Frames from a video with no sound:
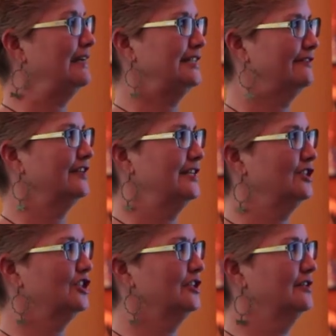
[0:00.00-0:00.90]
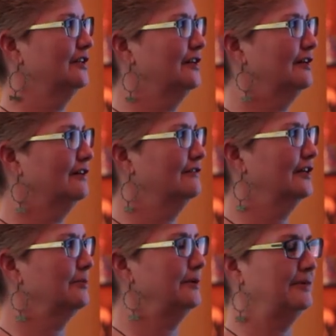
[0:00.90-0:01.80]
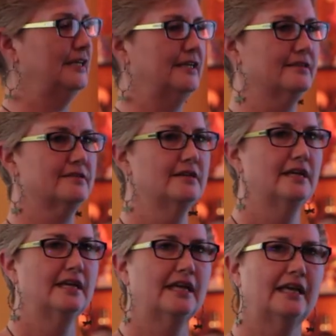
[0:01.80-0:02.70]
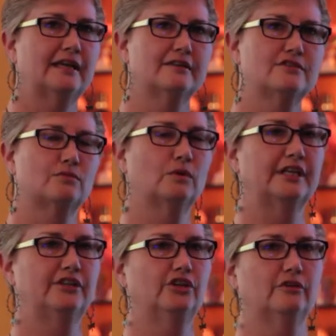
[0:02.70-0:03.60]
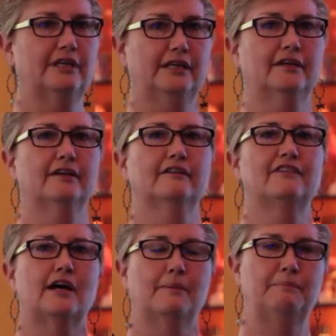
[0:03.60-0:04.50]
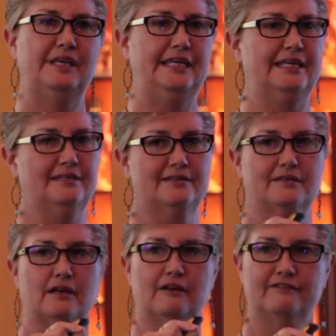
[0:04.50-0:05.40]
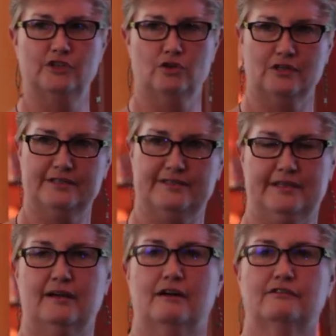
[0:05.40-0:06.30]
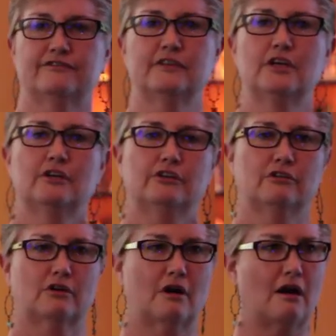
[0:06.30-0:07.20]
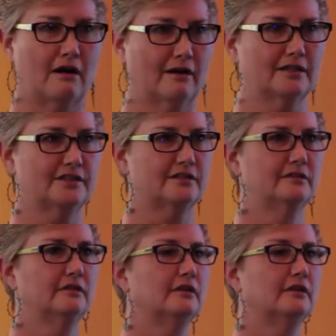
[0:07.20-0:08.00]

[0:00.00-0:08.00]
my definition of commitment is it's when you give a piece of yourself, your heart,